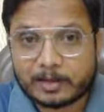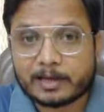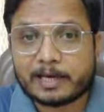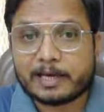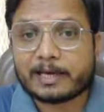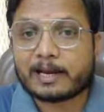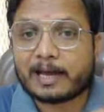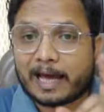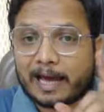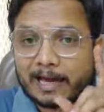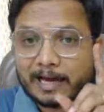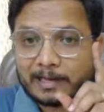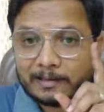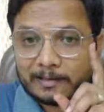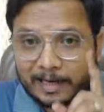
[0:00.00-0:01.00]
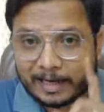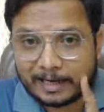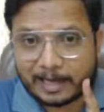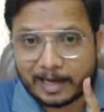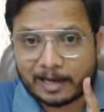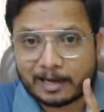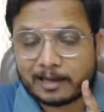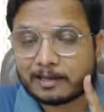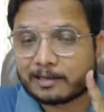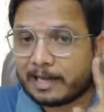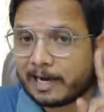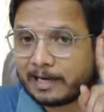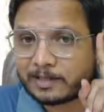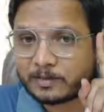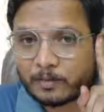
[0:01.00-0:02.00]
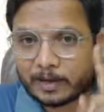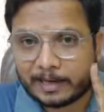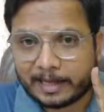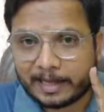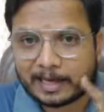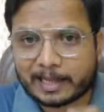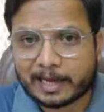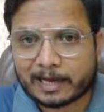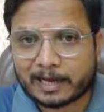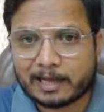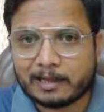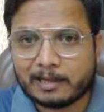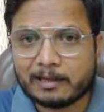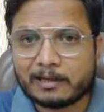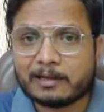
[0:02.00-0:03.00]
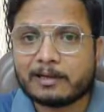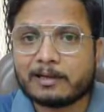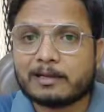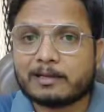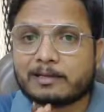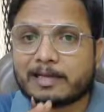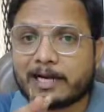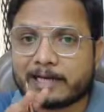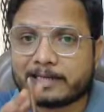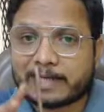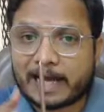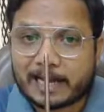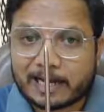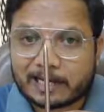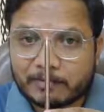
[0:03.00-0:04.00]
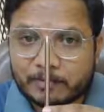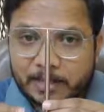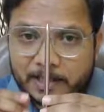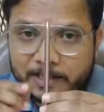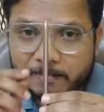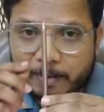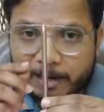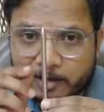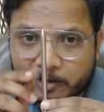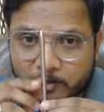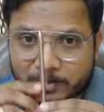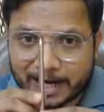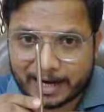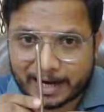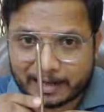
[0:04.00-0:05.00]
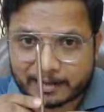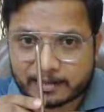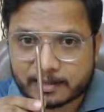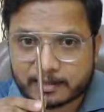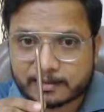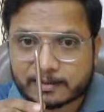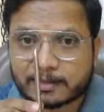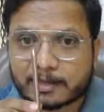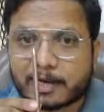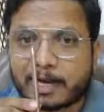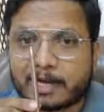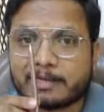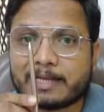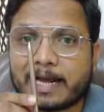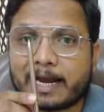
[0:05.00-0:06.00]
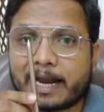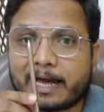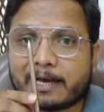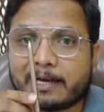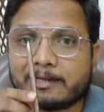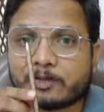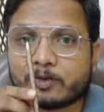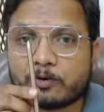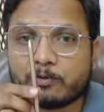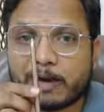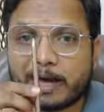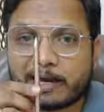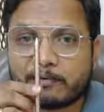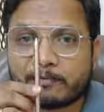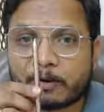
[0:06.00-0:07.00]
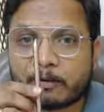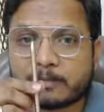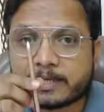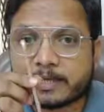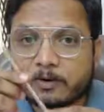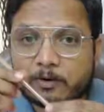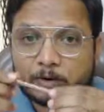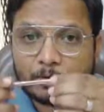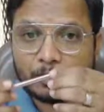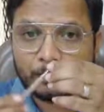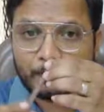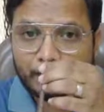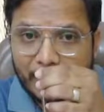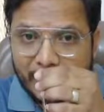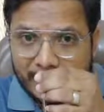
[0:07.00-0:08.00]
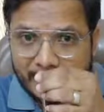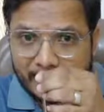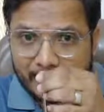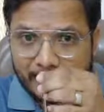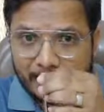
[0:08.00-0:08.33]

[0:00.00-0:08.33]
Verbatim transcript: here angle theta, that is vertical angle, that is angle with respect to z axis and that angle should vary from 0 to pi.